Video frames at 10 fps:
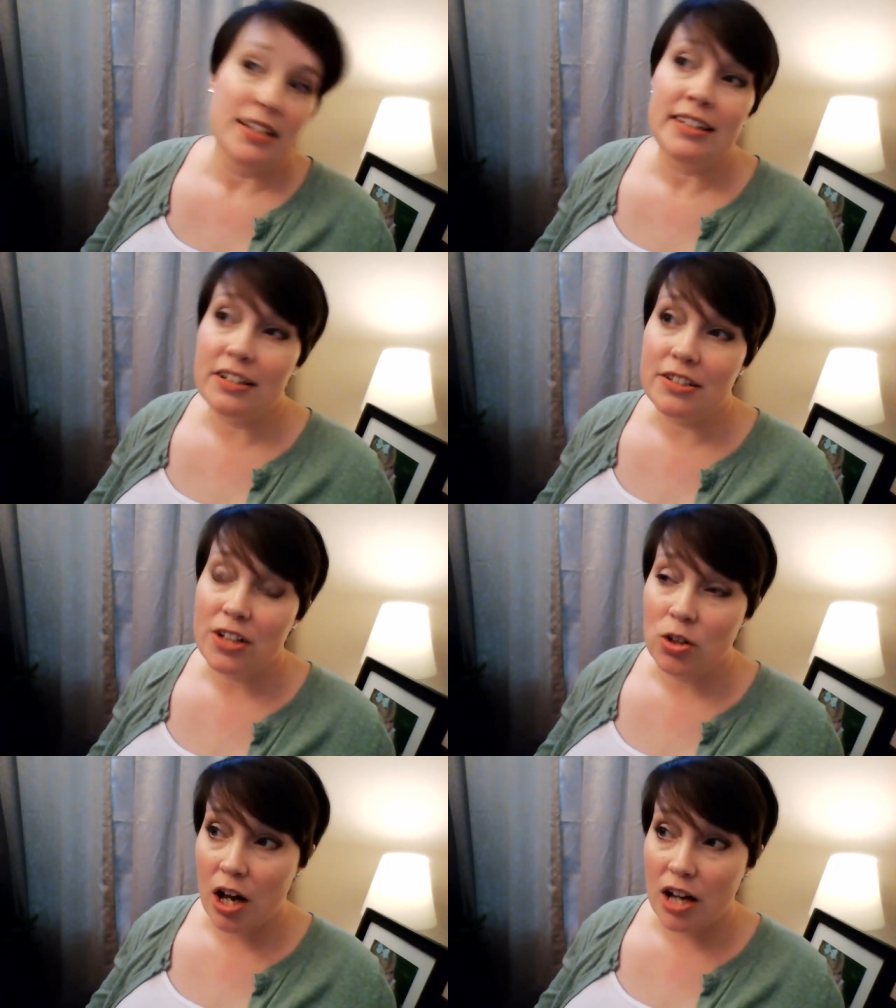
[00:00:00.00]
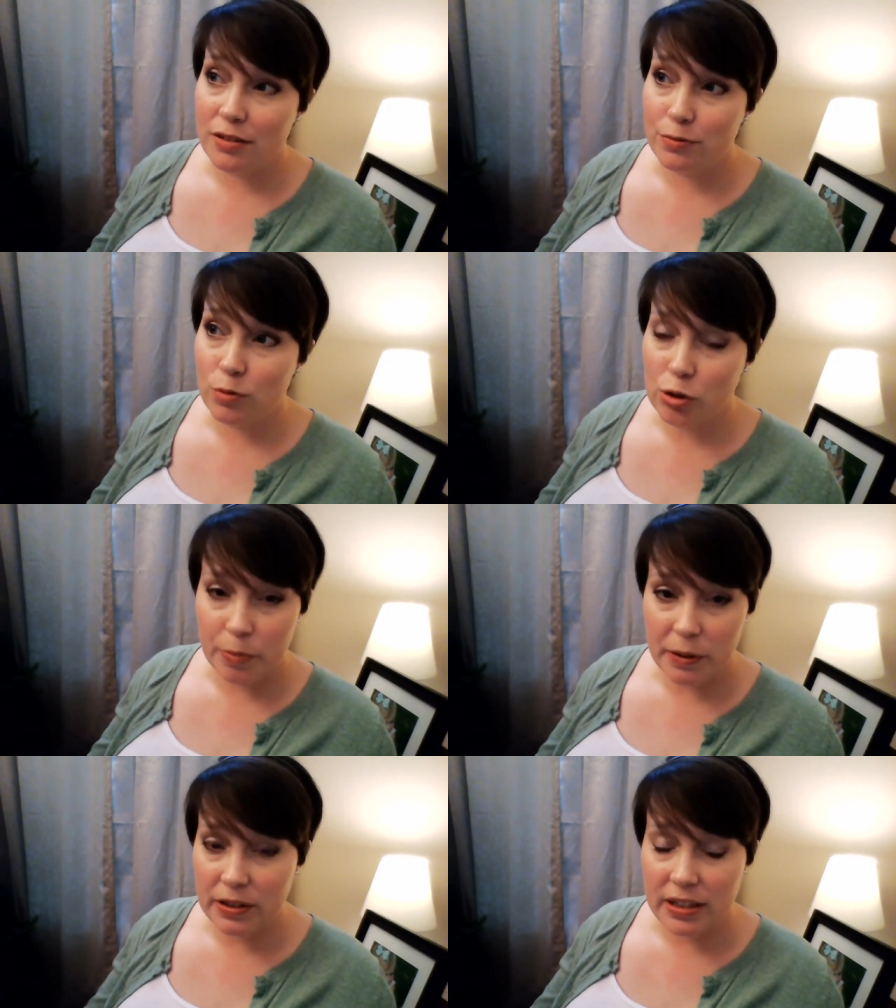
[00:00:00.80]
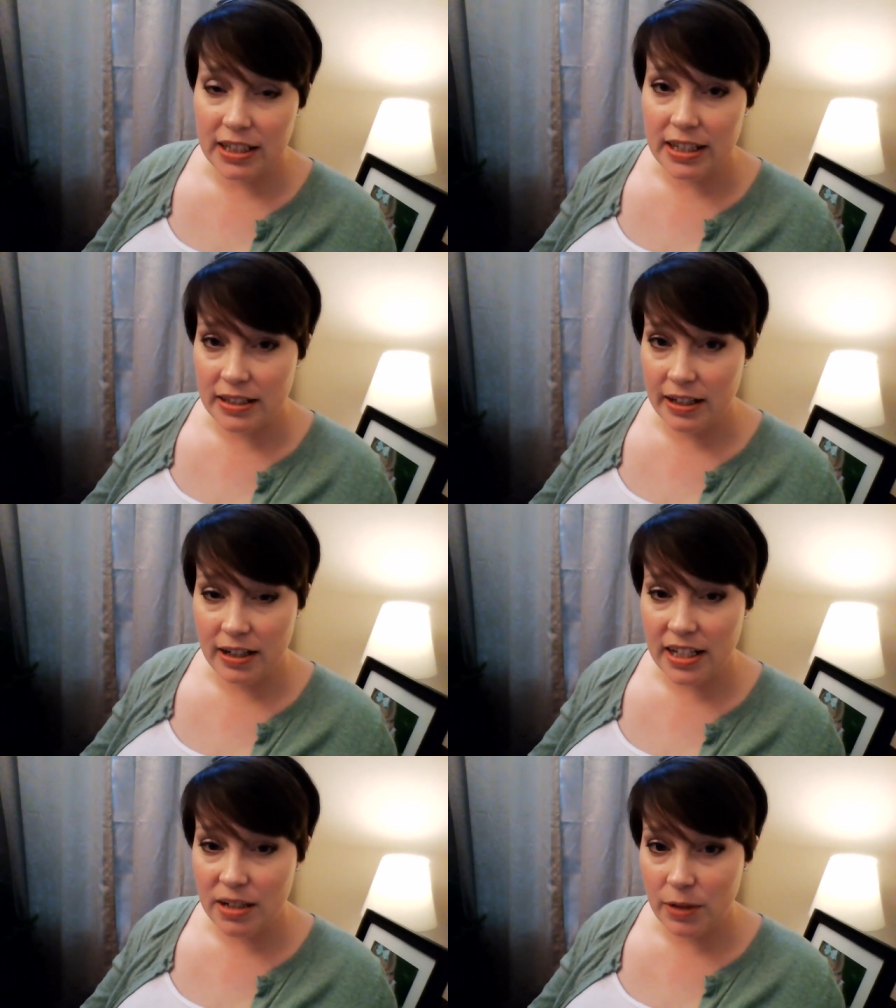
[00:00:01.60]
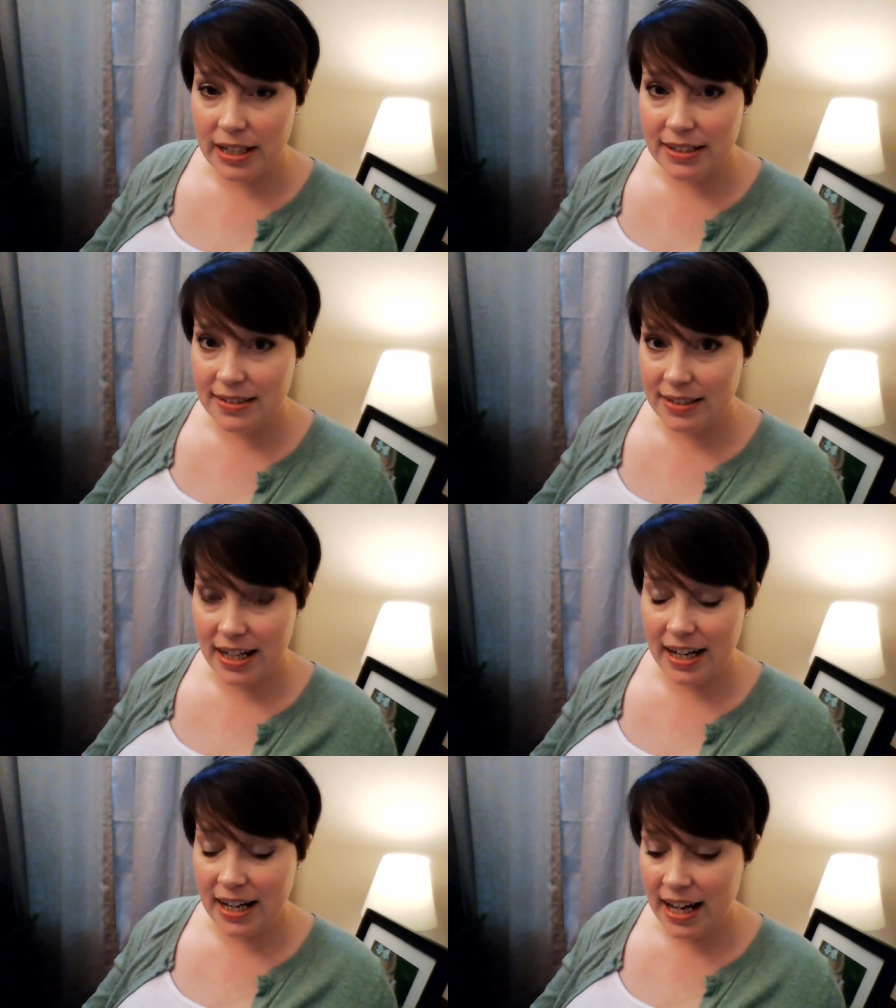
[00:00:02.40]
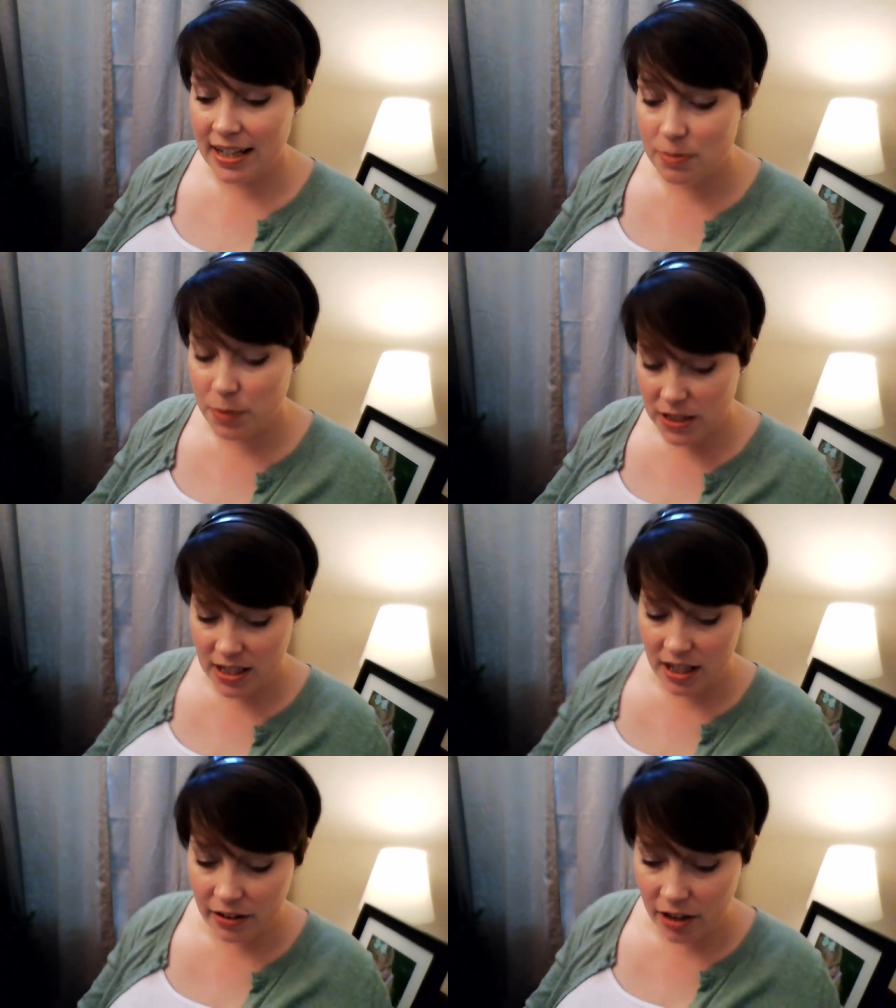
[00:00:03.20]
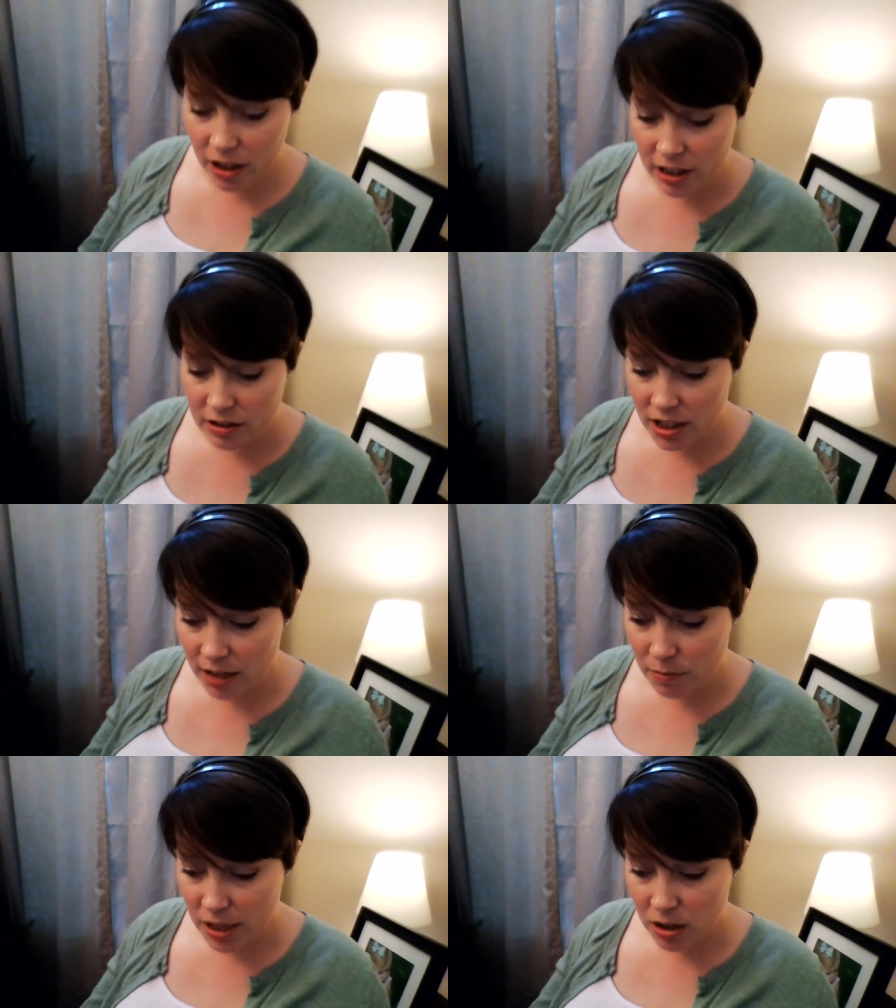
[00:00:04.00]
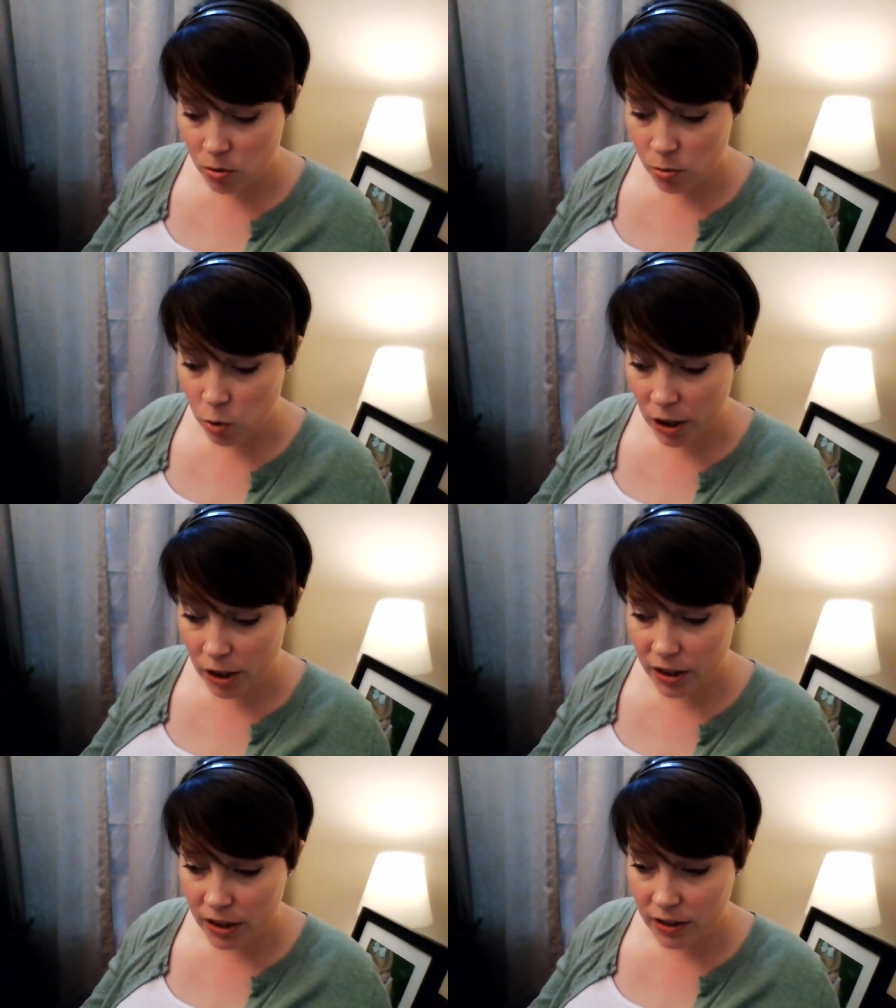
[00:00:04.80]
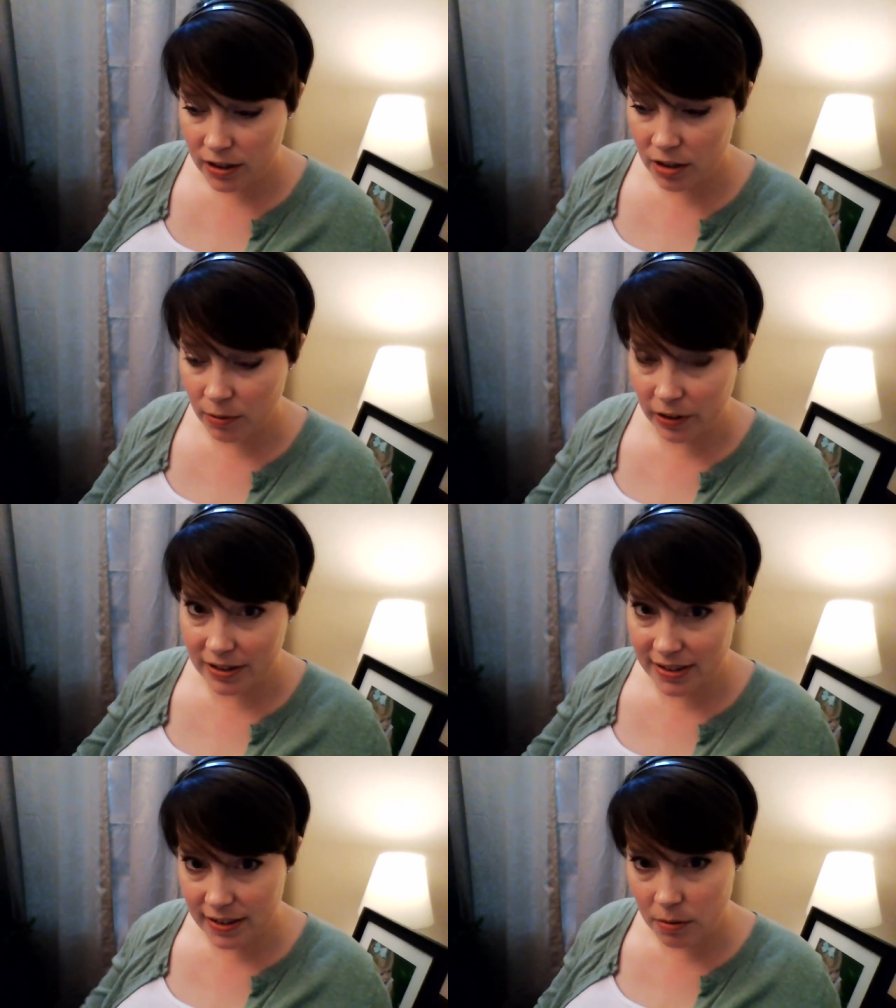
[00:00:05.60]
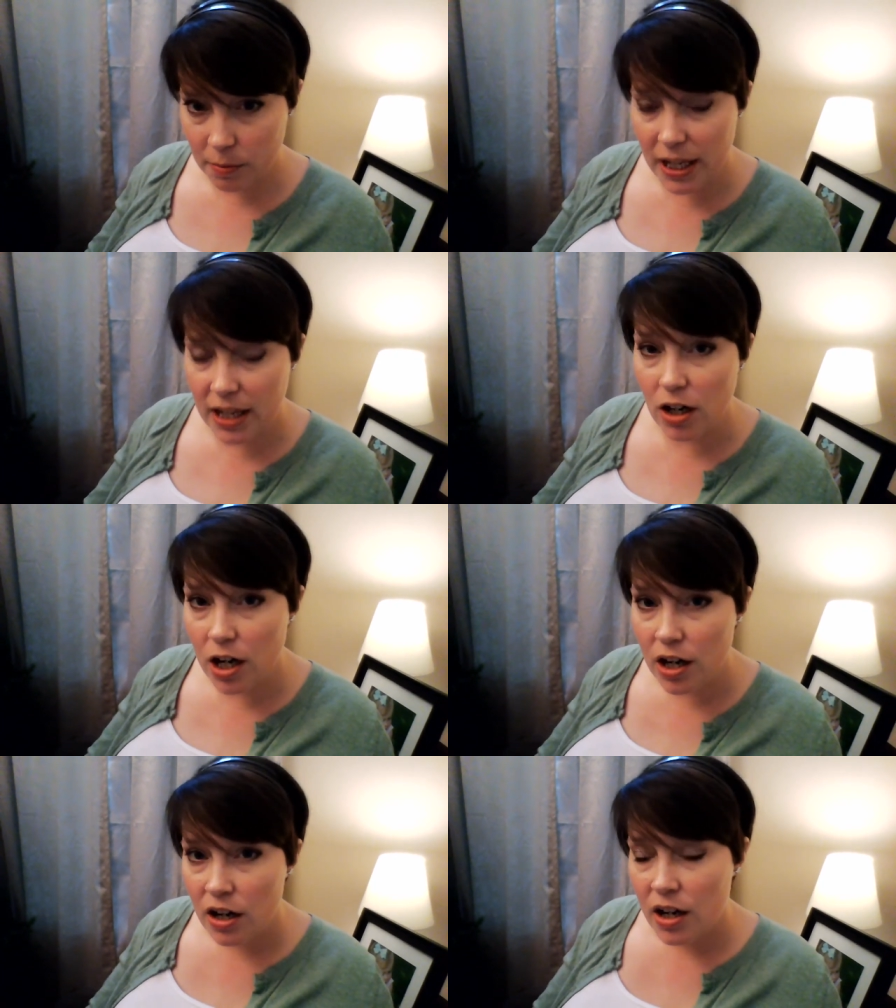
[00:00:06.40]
there's a lot of world building in there anyways that I had to put together and make work in a realistic manner.